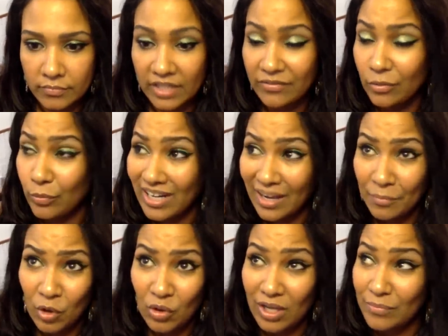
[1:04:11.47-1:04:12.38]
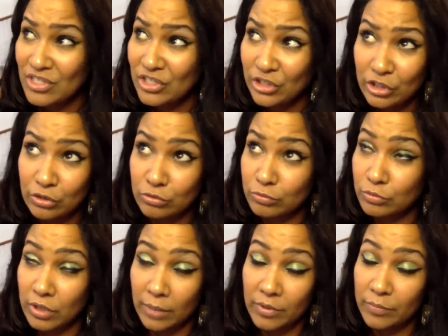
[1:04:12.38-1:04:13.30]
even when i'm old i'm still gonna
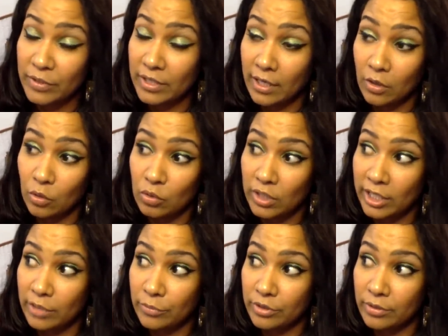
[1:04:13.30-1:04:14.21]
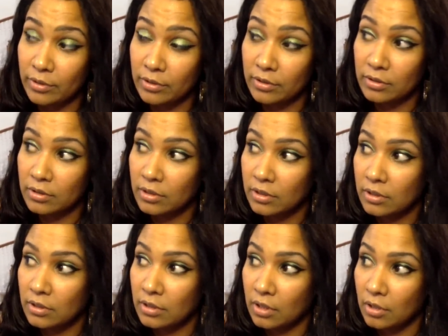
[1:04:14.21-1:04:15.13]
i'm gonna be that old lady with the
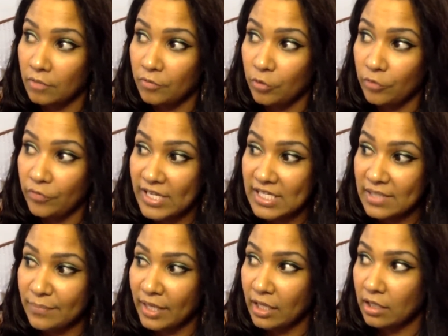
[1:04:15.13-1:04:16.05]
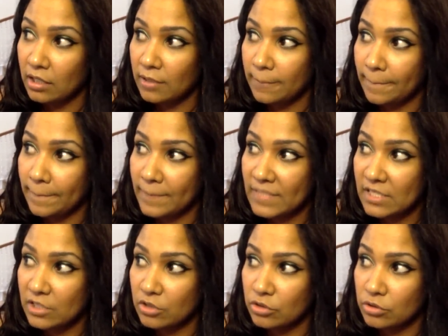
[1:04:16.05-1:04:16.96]
full face of makeup
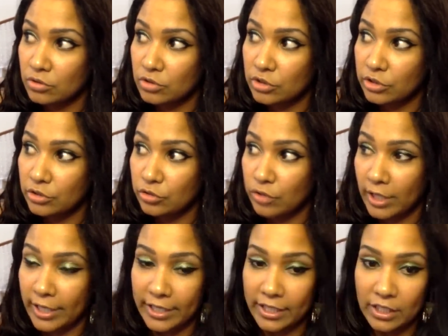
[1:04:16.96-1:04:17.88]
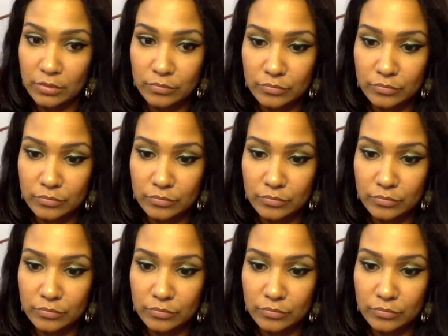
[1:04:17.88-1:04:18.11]
still still trying